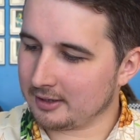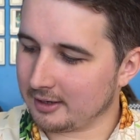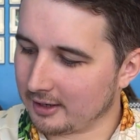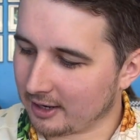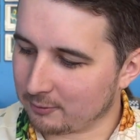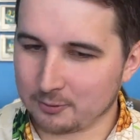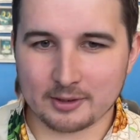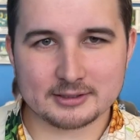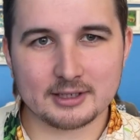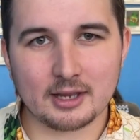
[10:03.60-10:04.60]
And I do
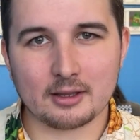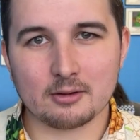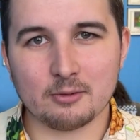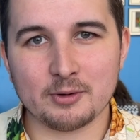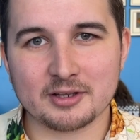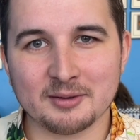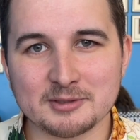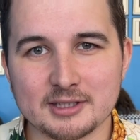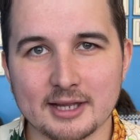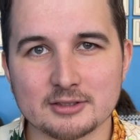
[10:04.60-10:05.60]
want to say, when it
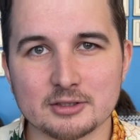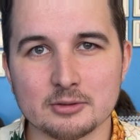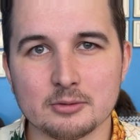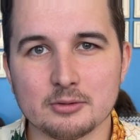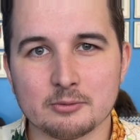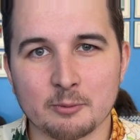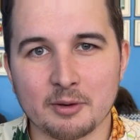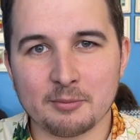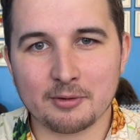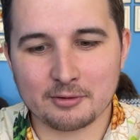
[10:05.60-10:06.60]
comes to that too,
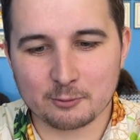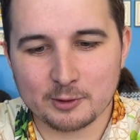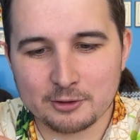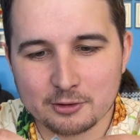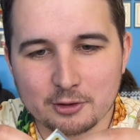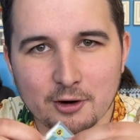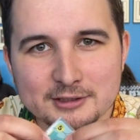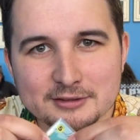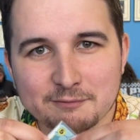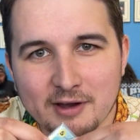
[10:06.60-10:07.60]
remember the read your
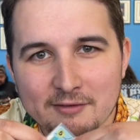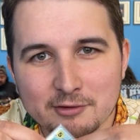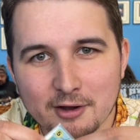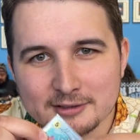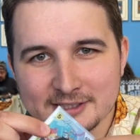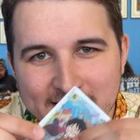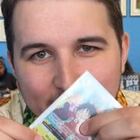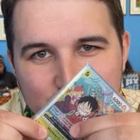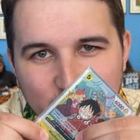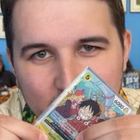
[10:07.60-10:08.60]
cards is a 5 cost. He
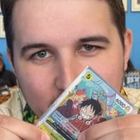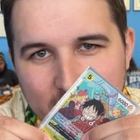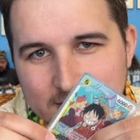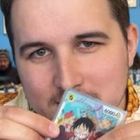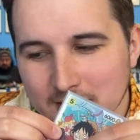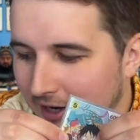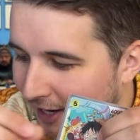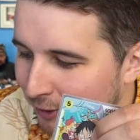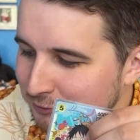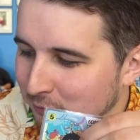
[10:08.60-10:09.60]
KOs 4 cost.
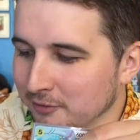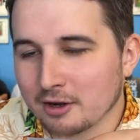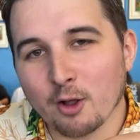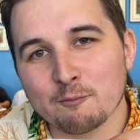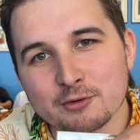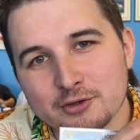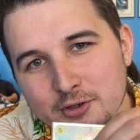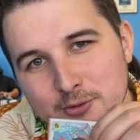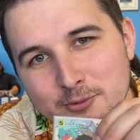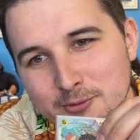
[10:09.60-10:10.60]
I usually only call him for
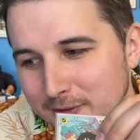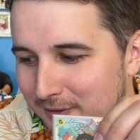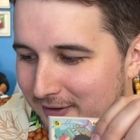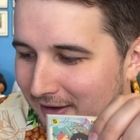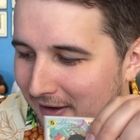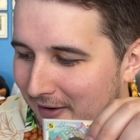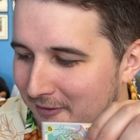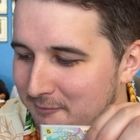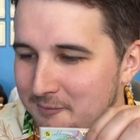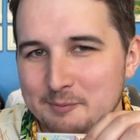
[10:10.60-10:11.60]
2.
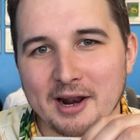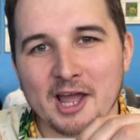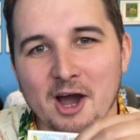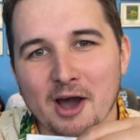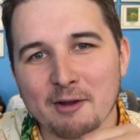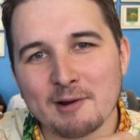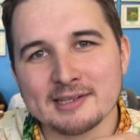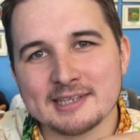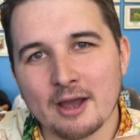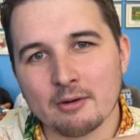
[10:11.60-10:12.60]
But I
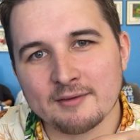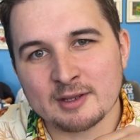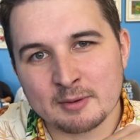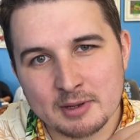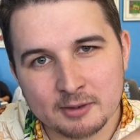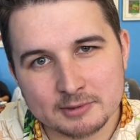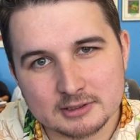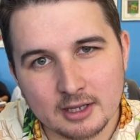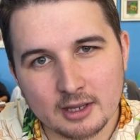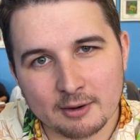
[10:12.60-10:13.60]
write down, every time I make a
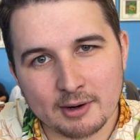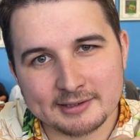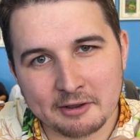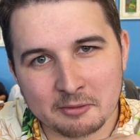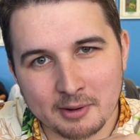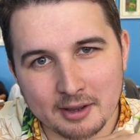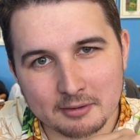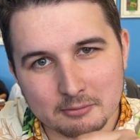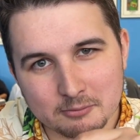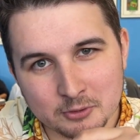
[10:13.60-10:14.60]
mistake, I write down on
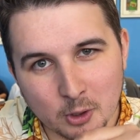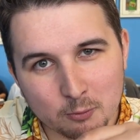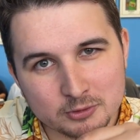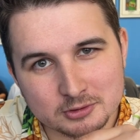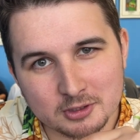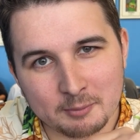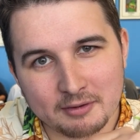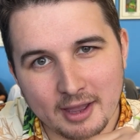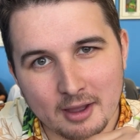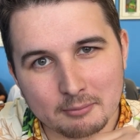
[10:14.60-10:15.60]
my notes on
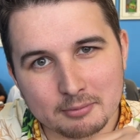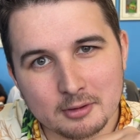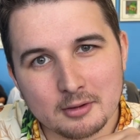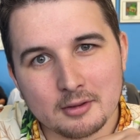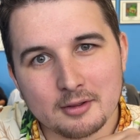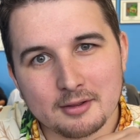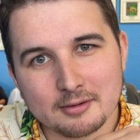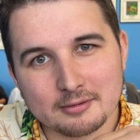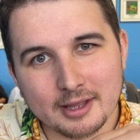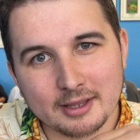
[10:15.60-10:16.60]
my app,
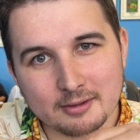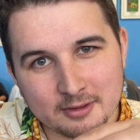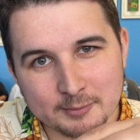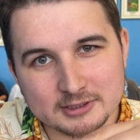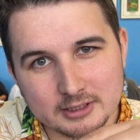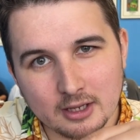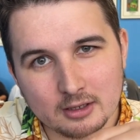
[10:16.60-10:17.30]
like the mistake.